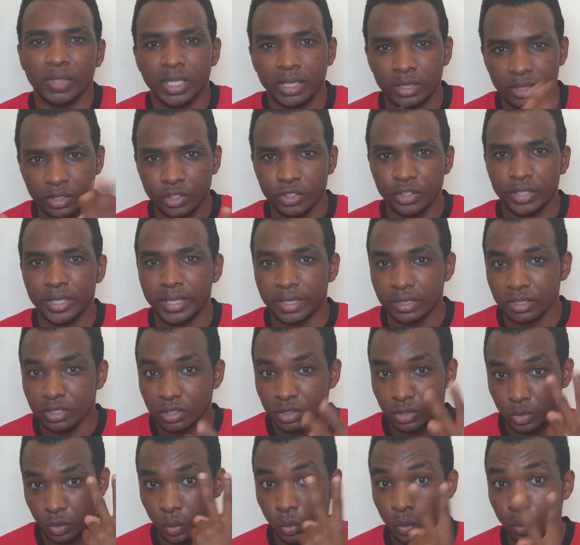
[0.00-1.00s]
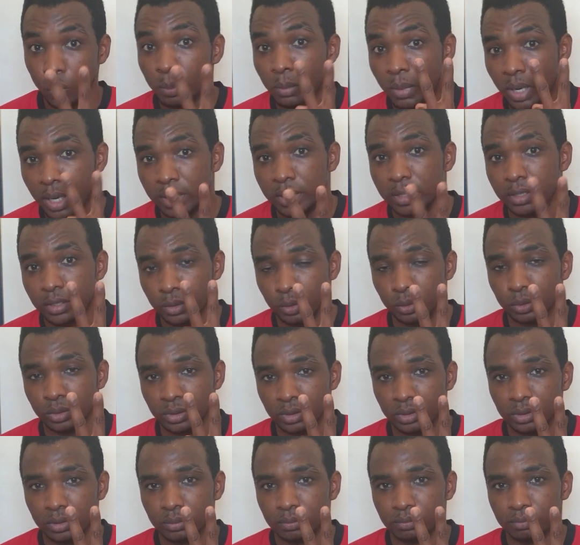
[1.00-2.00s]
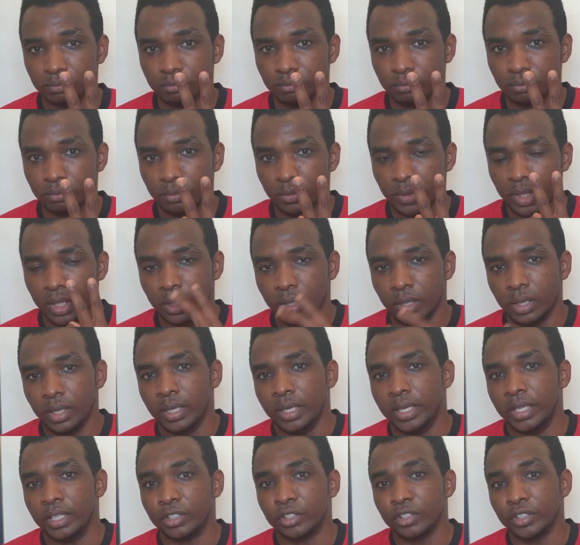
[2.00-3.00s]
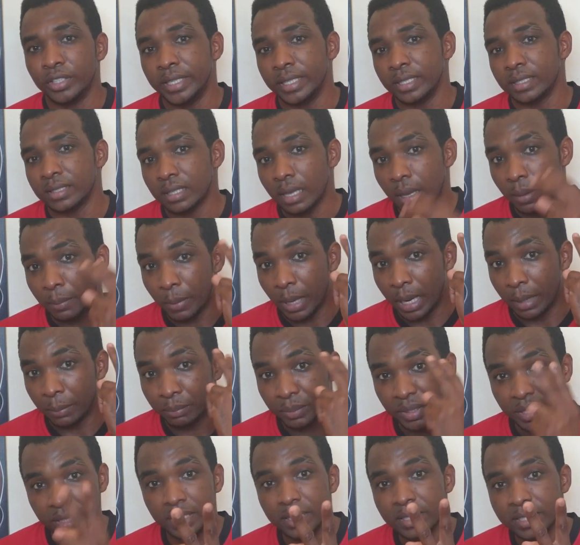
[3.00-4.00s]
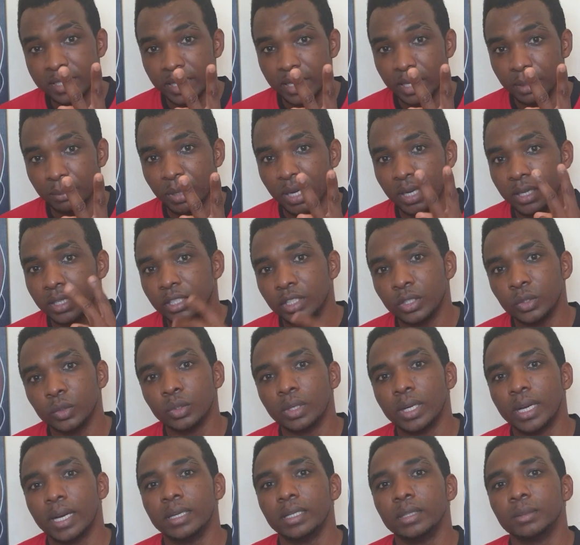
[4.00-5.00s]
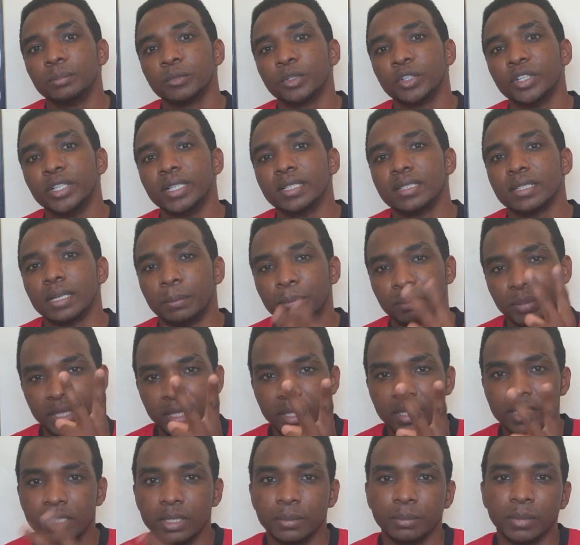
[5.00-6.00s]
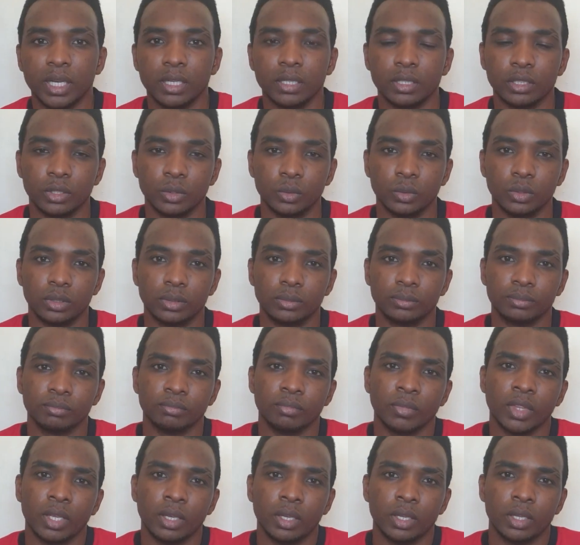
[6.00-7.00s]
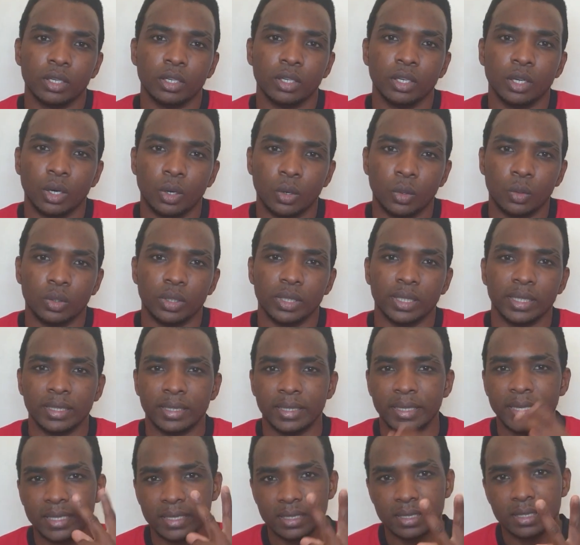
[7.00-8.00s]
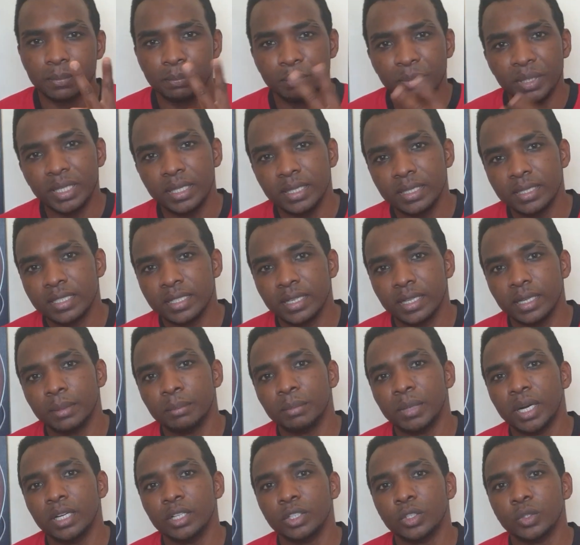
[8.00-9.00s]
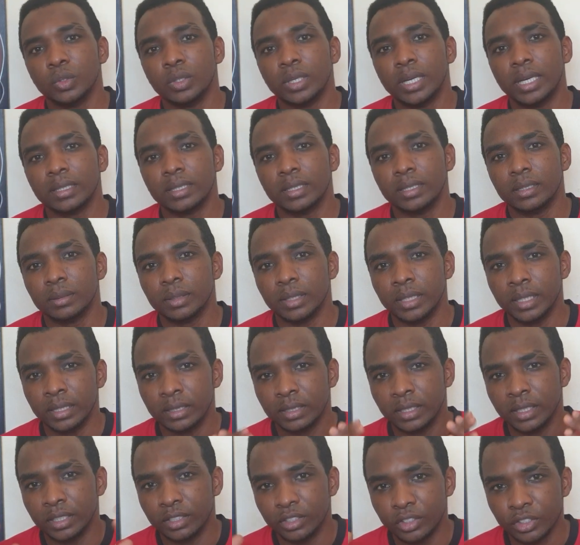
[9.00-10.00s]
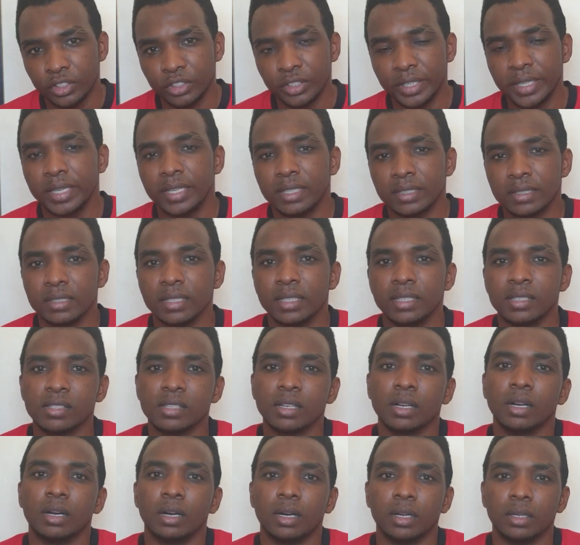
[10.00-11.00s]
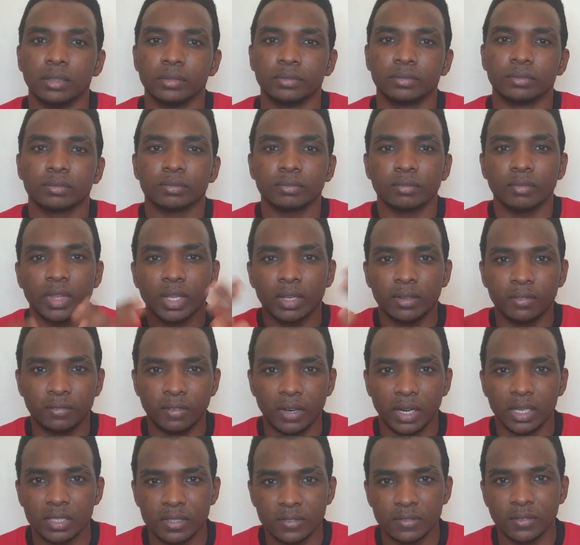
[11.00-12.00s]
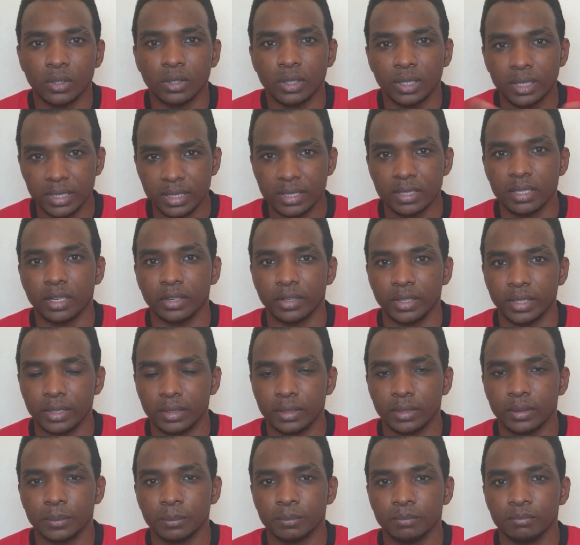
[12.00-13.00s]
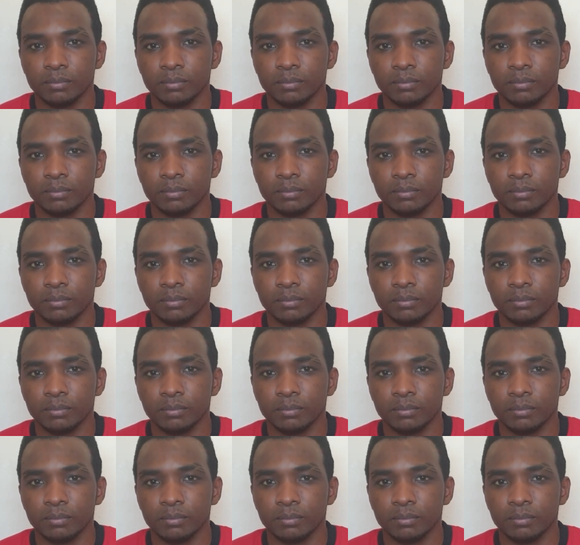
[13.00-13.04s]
it creates two molecules. It creates a P J molecule and it creates a P G molecule. Now, this P J molecule that it, it, it creates is called phosphoglycerate.